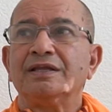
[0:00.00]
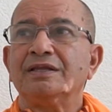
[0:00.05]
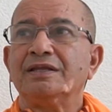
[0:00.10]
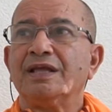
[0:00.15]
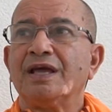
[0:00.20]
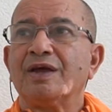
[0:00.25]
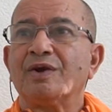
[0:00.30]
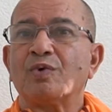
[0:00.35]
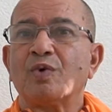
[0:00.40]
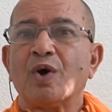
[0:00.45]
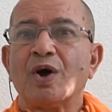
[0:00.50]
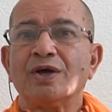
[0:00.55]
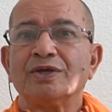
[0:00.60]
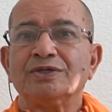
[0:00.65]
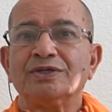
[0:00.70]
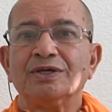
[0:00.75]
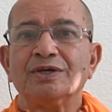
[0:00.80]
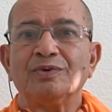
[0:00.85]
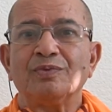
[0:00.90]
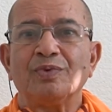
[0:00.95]
They are
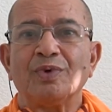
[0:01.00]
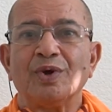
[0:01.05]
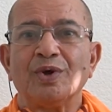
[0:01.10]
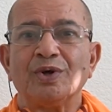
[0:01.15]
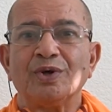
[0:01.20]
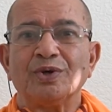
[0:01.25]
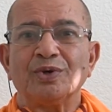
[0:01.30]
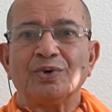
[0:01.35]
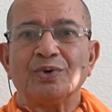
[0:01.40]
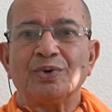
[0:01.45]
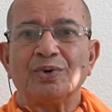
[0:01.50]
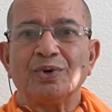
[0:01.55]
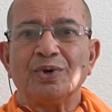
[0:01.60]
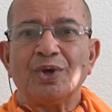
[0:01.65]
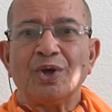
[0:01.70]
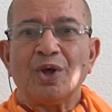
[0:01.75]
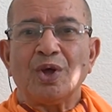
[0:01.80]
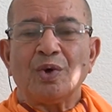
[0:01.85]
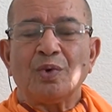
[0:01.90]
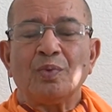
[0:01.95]
watching where to.
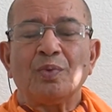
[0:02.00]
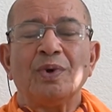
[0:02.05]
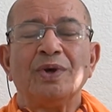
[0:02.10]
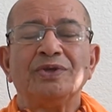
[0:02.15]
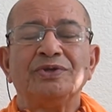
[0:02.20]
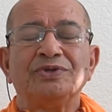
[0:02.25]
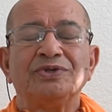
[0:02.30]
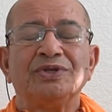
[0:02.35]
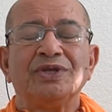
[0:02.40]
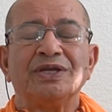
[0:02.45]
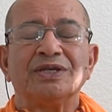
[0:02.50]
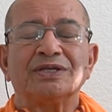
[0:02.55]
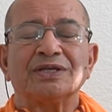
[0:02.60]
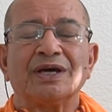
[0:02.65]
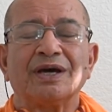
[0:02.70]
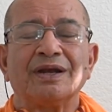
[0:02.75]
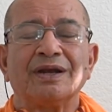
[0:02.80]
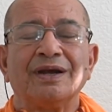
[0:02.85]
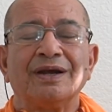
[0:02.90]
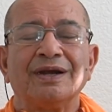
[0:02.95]
Once these
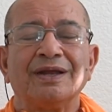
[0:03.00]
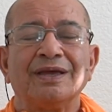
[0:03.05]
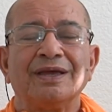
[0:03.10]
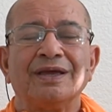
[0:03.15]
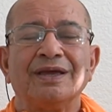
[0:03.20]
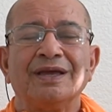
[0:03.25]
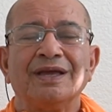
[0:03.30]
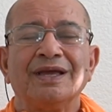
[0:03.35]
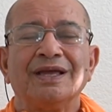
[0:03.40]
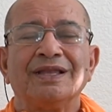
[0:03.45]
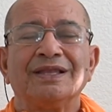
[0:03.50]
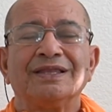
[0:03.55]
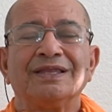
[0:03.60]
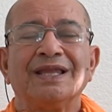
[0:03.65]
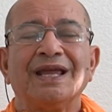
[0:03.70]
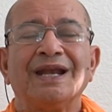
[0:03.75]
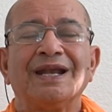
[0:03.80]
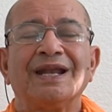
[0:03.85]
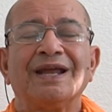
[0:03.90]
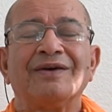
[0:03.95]
are ready,
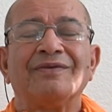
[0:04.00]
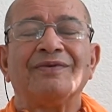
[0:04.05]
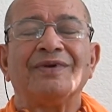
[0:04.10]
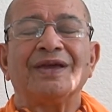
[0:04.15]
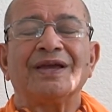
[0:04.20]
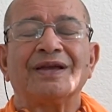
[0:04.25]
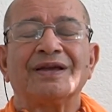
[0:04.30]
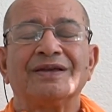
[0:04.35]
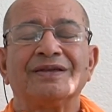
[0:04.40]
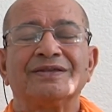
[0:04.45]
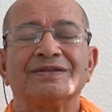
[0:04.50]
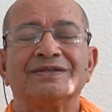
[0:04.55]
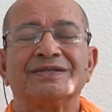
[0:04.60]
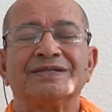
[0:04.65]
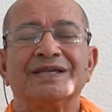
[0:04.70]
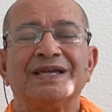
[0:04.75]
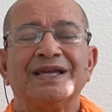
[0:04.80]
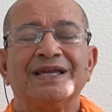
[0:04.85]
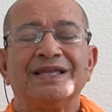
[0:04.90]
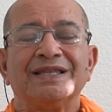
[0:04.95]
then
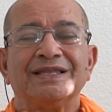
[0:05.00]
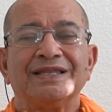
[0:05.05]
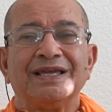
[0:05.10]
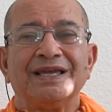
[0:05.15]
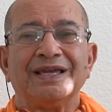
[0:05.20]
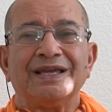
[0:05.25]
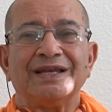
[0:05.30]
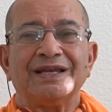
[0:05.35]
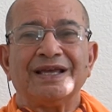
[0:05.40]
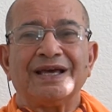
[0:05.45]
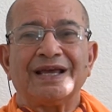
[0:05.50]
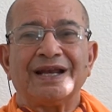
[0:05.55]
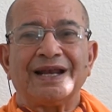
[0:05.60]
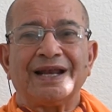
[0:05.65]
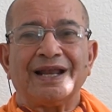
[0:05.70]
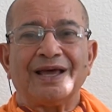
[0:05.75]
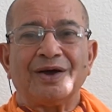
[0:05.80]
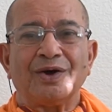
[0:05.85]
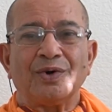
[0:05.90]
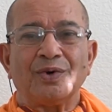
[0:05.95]
awakens the inner
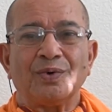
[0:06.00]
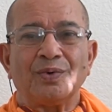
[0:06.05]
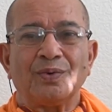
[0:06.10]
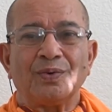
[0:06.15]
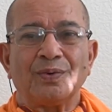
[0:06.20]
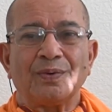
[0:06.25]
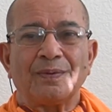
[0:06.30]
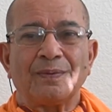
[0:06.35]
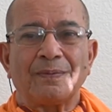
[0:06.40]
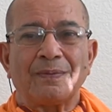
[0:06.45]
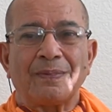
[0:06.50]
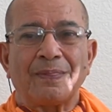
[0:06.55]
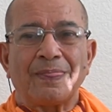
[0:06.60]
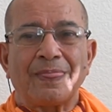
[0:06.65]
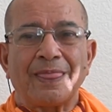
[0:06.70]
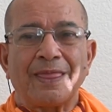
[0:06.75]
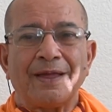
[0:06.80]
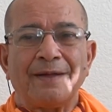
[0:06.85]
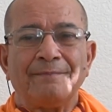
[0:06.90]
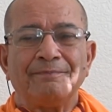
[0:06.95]
love.
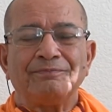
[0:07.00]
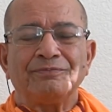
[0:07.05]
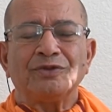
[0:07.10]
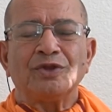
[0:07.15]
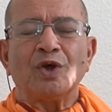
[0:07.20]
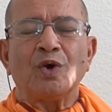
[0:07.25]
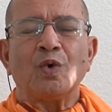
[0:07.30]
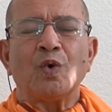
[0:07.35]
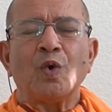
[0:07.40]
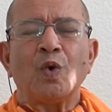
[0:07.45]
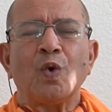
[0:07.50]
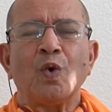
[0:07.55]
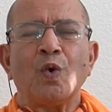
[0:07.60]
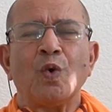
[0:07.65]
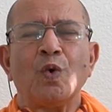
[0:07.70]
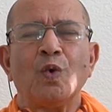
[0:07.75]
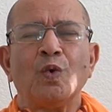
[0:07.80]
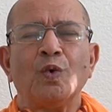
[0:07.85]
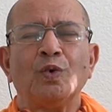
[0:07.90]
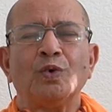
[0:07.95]
The
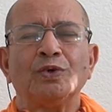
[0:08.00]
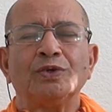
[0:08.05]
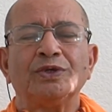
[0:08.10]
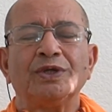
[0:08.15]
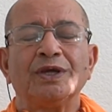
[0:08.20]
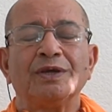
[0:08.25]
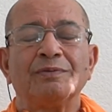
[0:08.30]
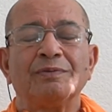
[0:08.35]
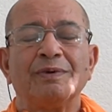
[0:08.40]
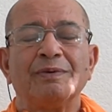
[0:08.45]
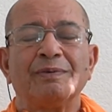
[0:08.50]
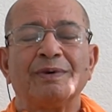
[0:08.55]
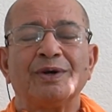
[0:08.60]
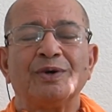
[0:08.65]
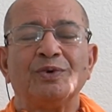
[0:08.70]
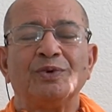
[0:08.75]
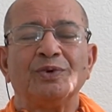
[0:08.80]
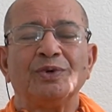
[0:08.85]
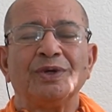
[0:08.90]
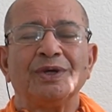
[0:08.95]
whole thing we were
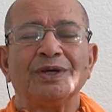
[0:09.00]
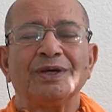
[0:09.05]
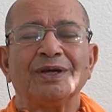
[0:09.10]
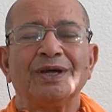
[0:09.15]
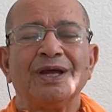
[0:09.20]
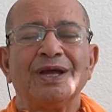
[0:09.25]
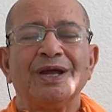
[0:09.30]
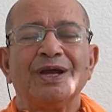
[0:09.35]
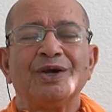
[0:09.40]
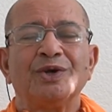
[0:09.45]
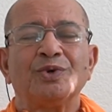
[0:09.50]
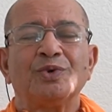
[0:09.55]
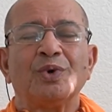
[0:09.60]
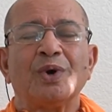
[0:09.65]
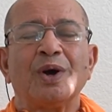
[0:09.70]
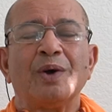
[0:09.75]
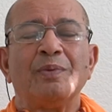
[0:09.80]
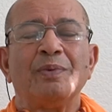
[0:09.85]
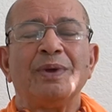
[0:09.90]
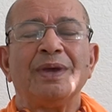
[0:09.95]
doing to
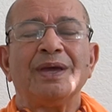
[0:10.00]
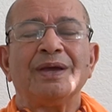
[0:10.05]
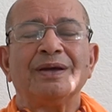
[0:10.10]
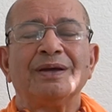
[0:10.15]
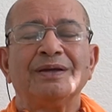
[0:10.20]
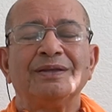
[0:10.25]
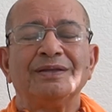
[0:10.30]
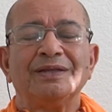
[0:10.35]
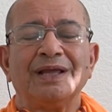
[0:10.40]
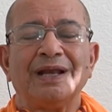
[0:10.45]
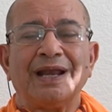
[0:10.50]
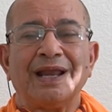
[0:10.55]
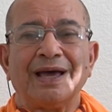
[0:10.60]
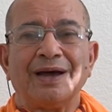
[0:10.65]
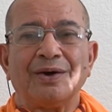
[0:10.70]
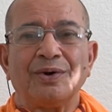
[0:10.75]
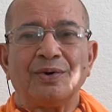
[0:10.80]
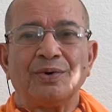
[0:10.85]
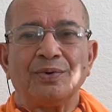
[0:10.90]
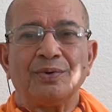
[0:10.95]
awaken the
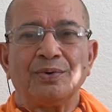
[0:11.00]
love.